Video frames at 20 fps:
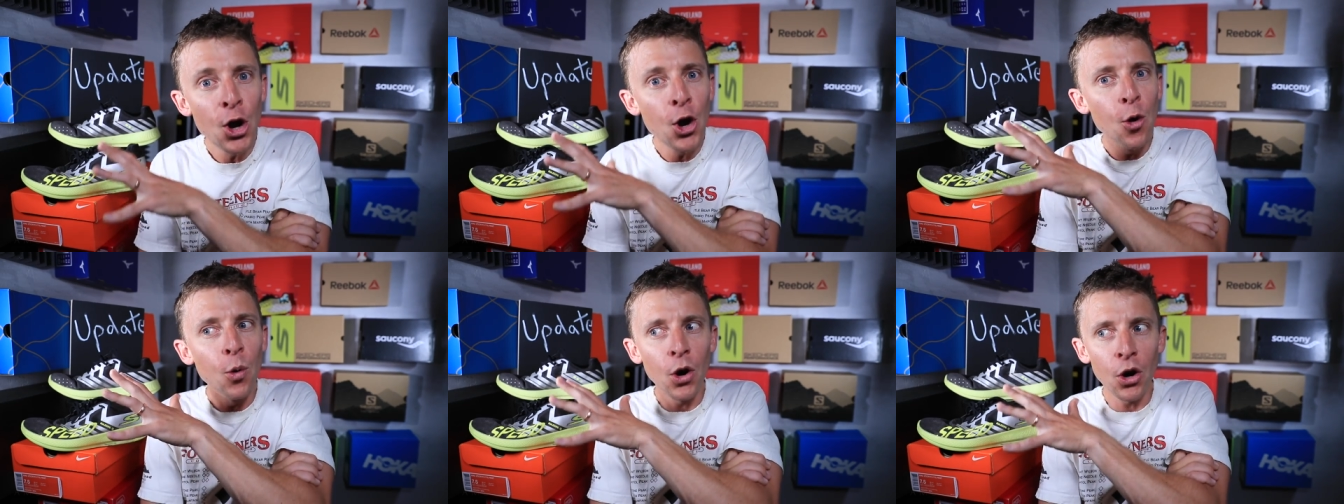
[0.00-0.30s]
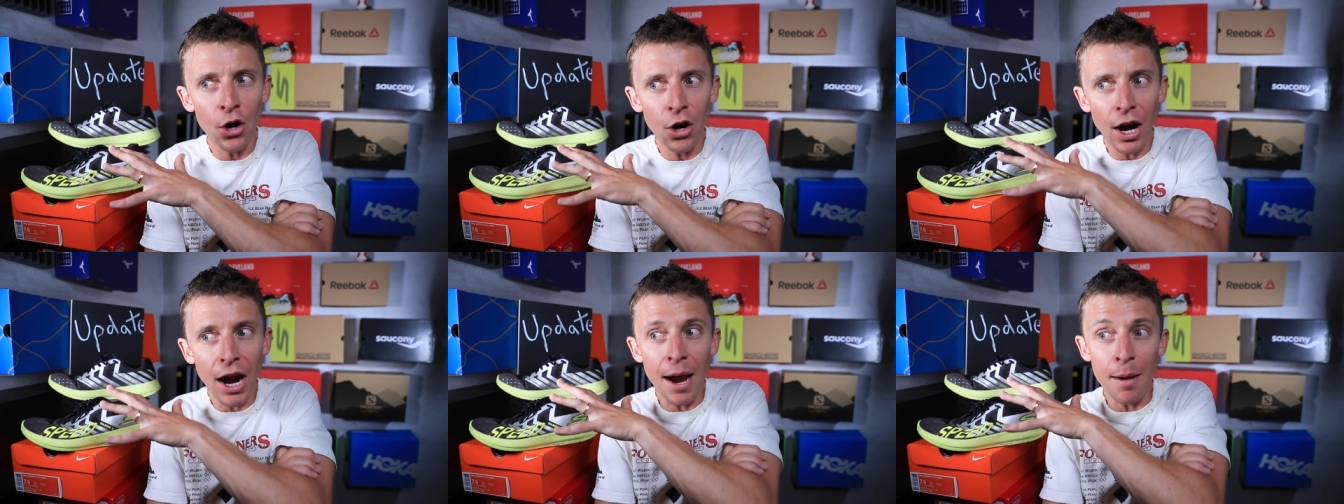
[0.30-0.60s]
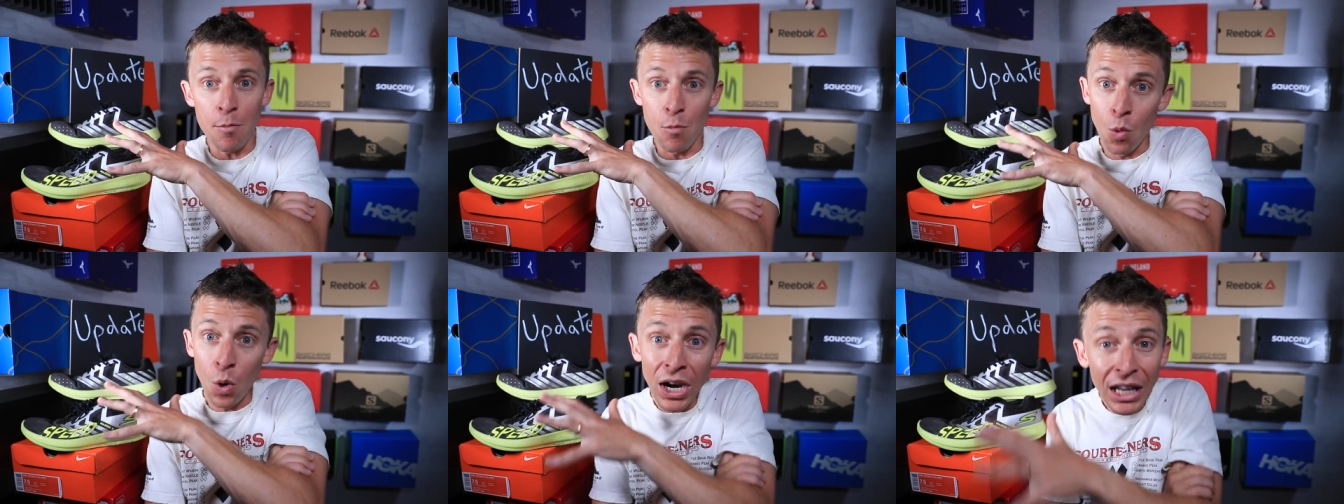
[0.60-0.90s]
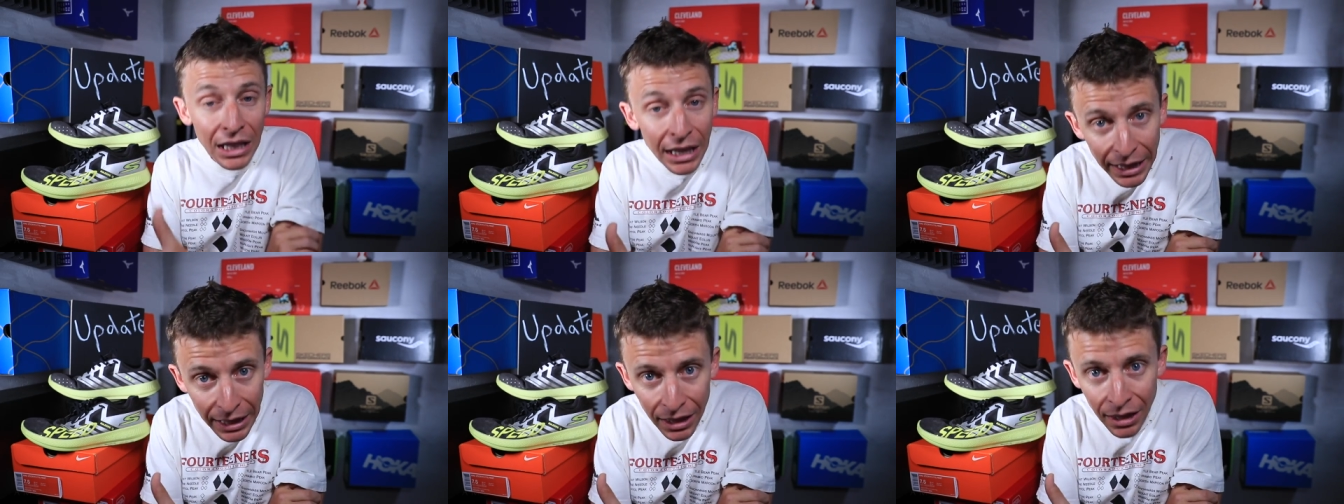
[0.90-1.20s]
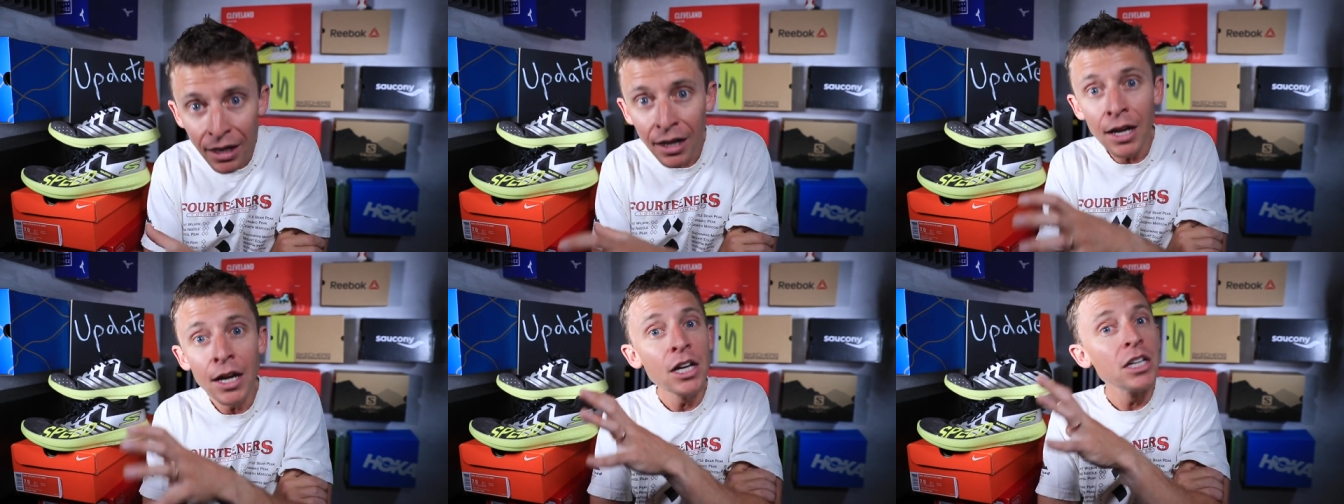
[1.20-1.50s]
where I'm
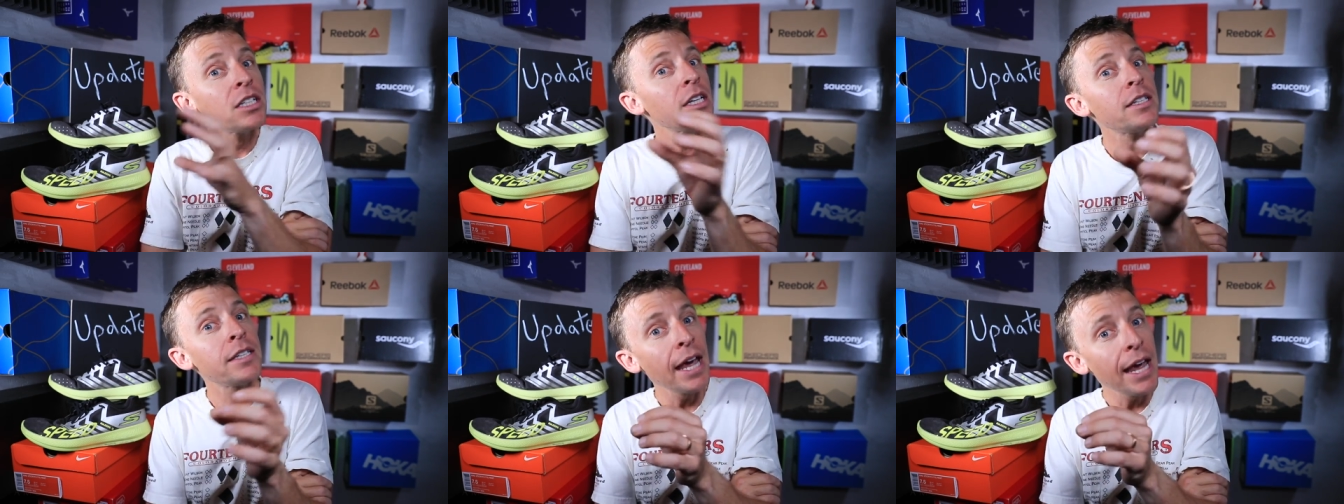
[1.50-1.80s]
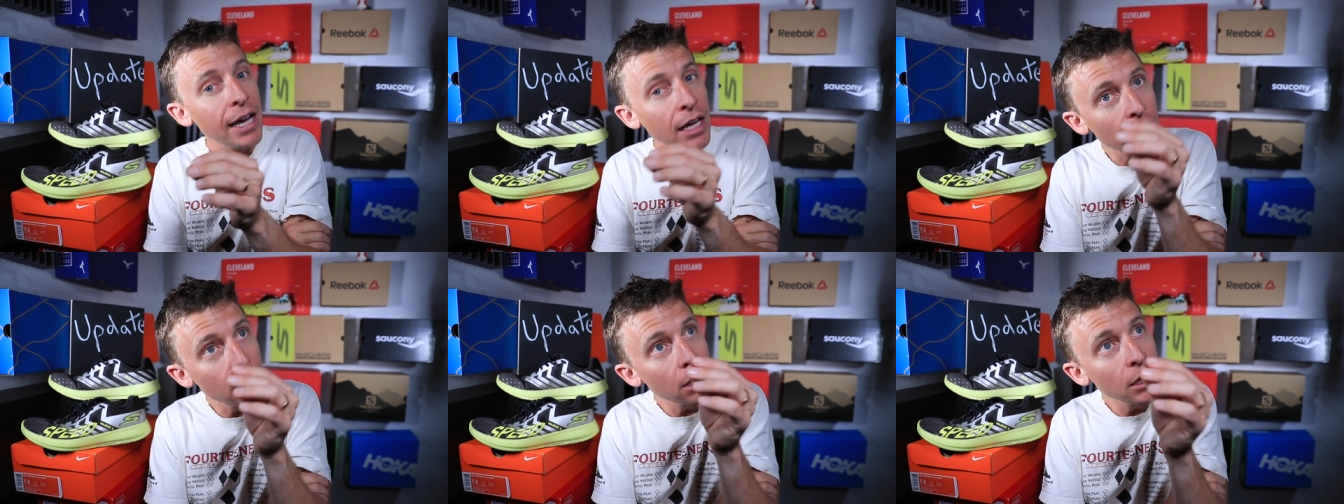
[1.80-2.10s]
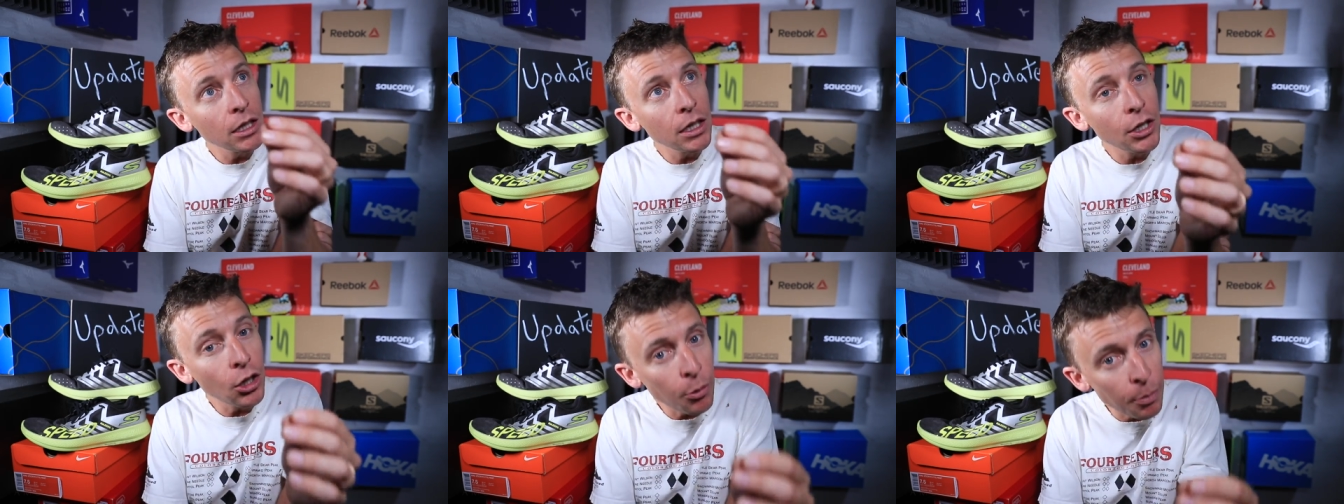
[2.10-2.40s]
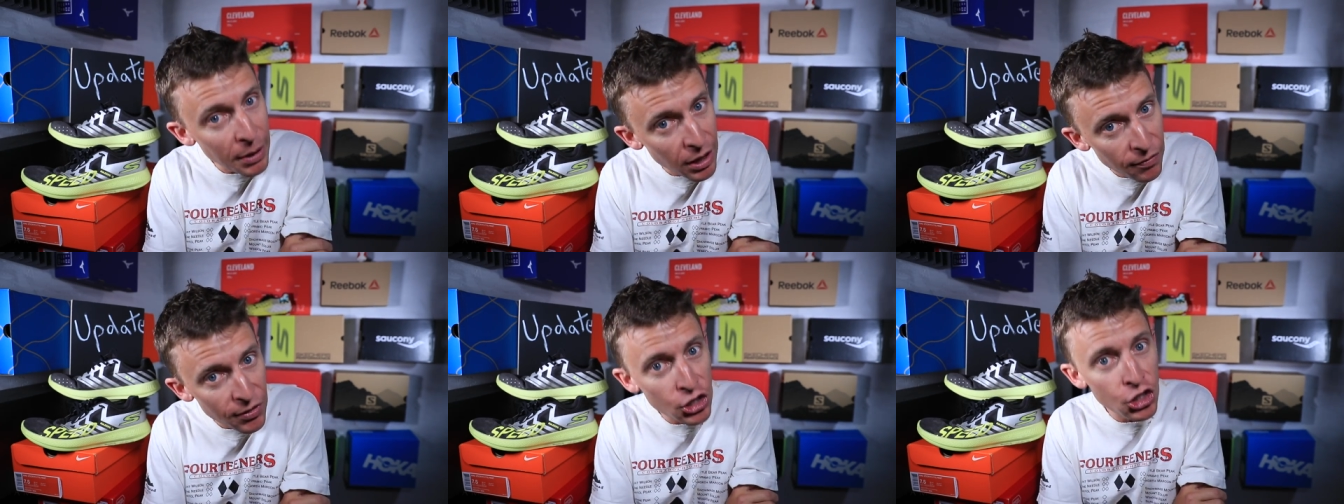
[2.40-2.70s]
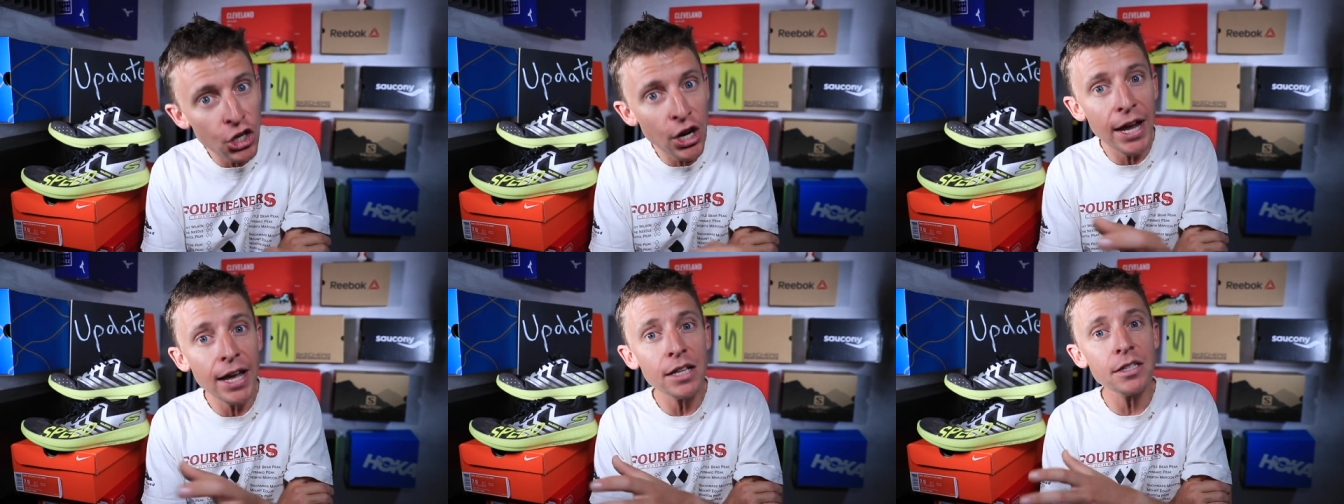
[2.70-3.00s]
willing to take a little bit of a
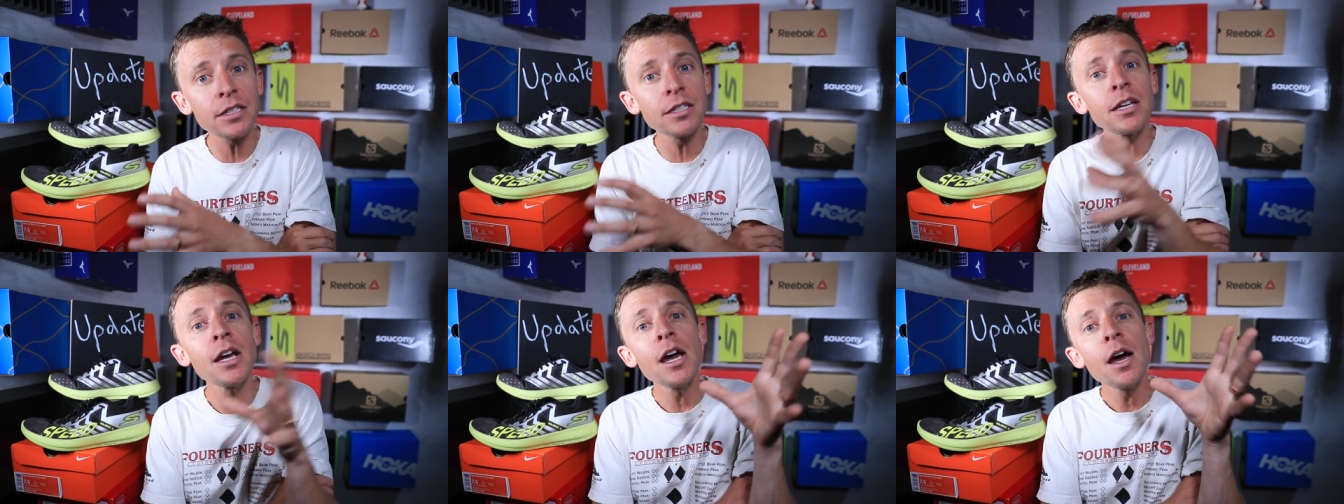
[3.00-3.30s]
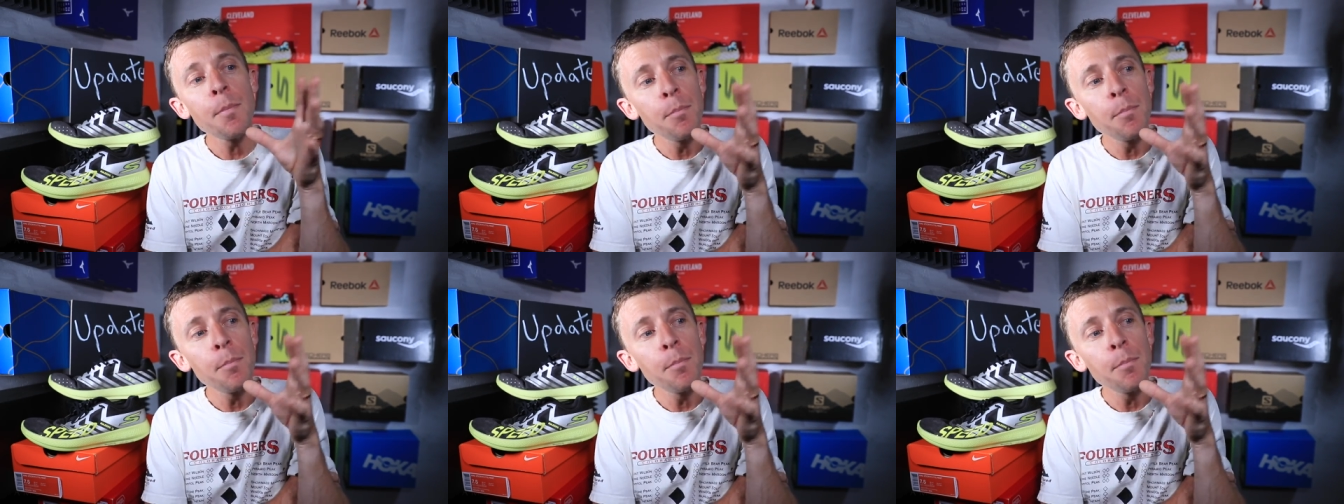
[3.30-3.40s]
chance,